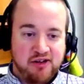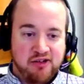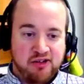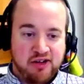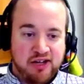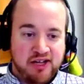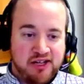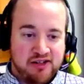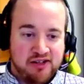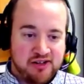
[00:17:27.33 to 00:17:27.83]

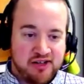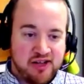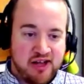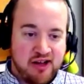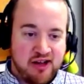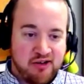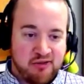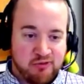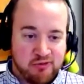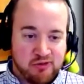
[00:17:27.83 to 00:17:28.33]
in
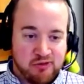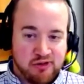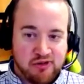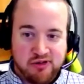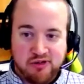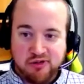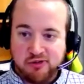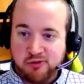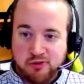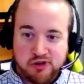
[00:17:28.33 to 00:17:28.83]
that,
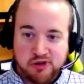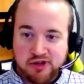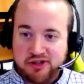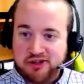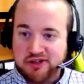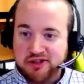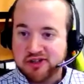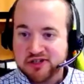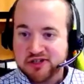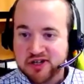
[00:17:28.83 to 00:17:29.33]
we're
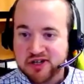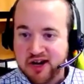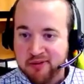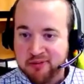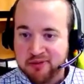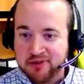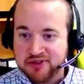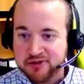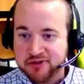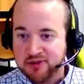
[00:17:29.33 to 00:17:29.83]
in their
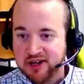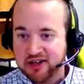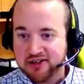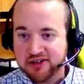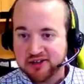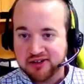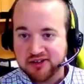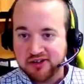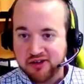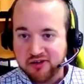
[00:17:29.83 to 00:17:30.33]
shop
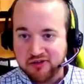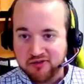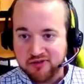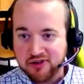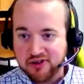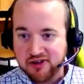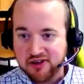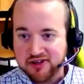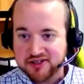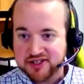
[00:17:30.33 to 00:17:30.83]
inspecting the
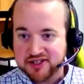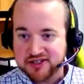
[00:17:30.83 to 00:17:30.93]
overhauls,